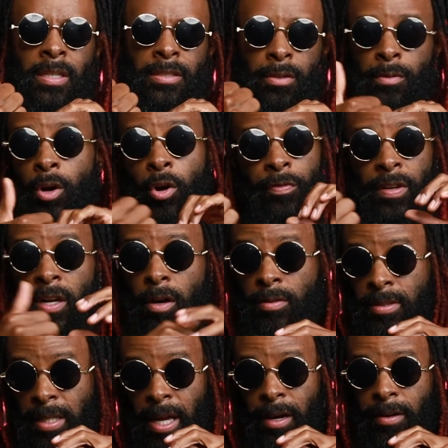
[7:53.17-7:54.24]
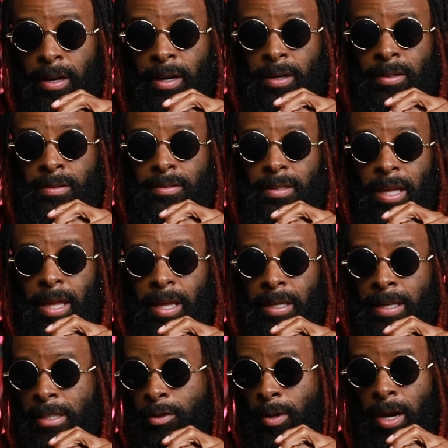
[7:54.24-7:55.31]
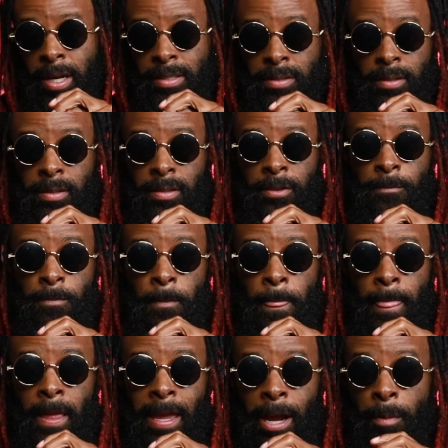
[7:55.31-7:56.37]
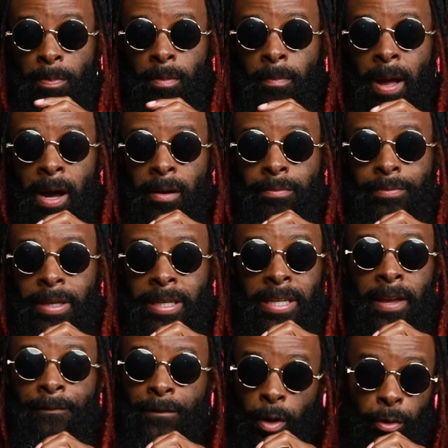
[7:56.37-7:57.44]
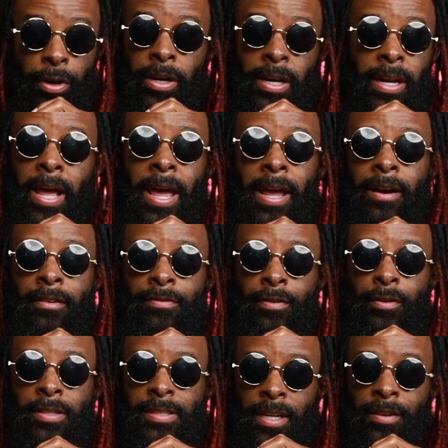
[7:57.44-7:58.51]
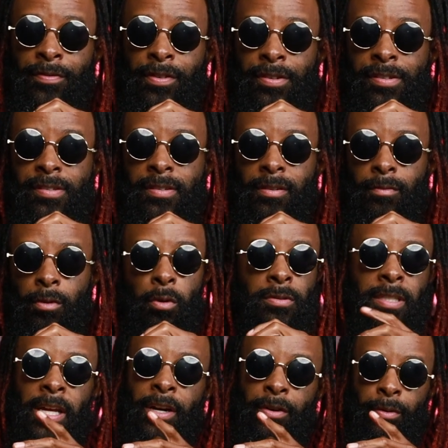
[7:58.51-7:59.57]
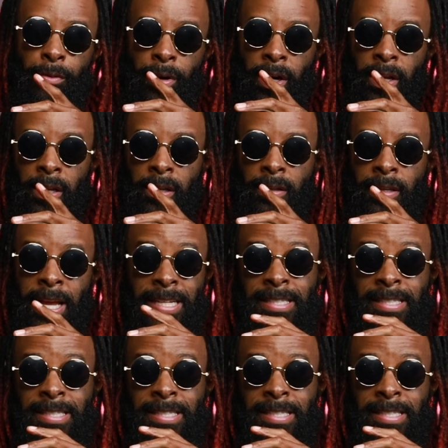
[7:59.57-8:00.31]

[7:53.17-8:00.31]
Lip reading: So Kofi goes down there and he tries to help him out. He get folded in half for his efforts, rolls out of the ring.